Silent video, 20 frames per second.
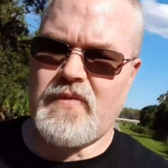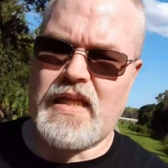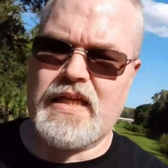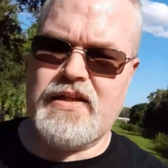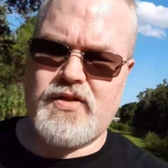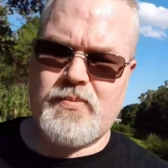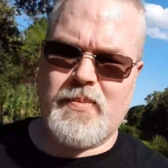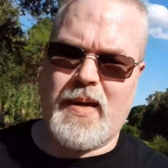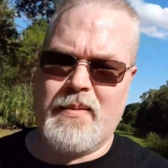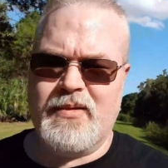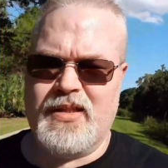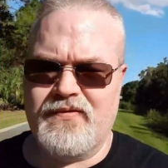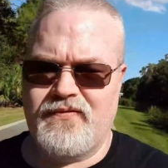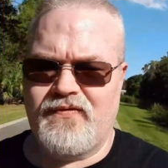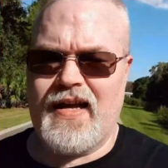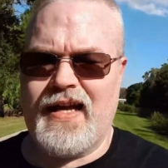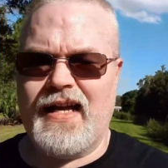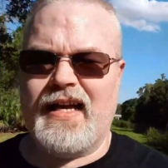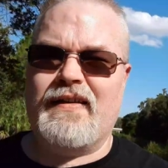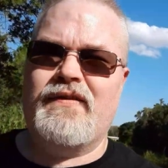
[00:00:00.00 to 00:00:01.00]
So Babylon
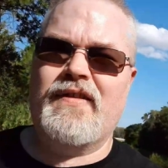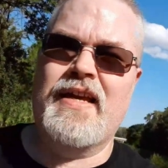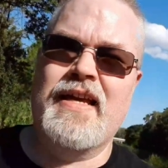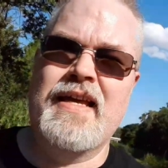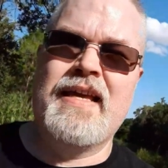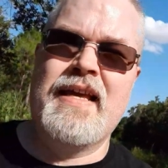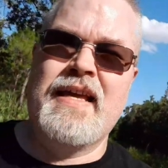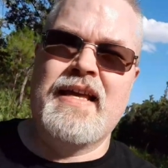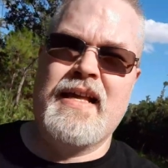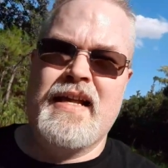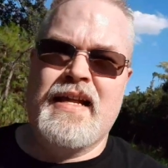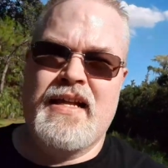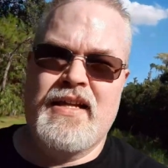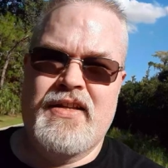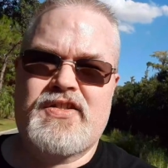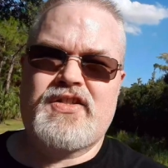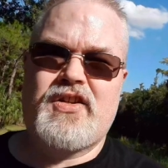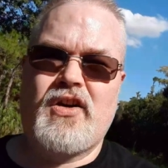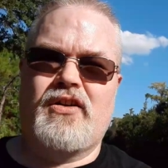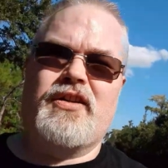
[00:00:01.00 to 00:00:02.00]
5
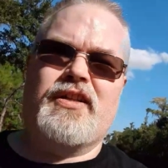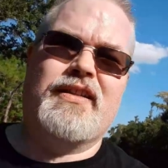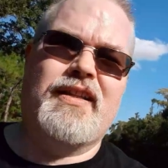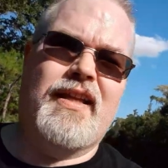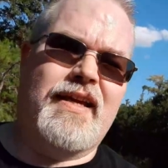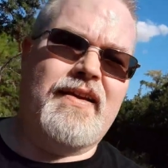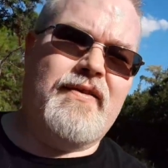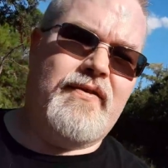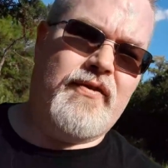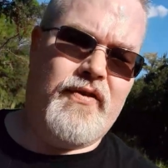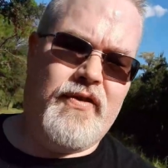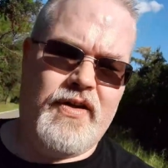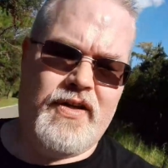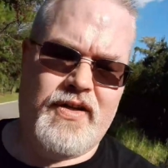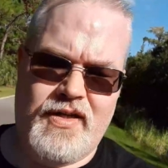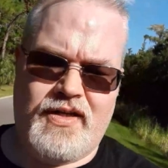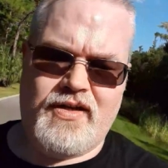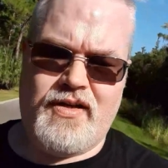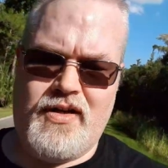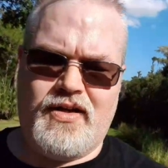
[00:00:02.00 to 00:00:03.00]
started life
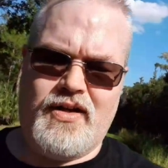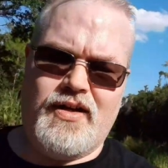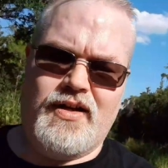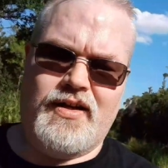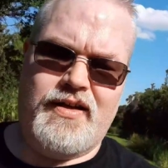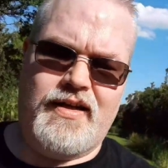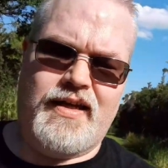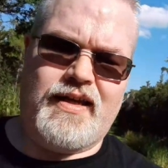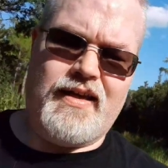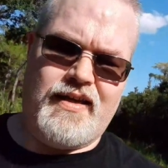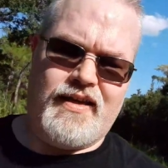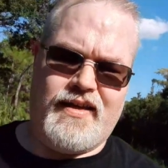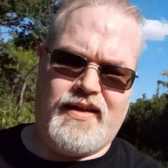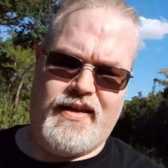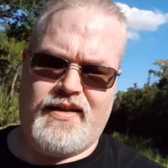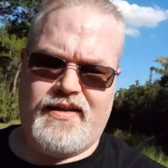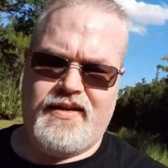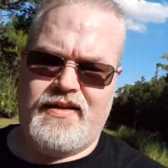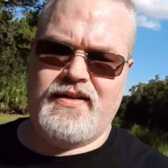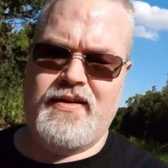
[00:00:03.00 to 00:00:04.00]
on
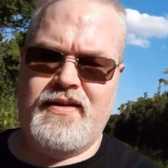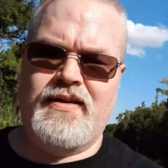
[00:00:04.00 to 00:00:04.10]
a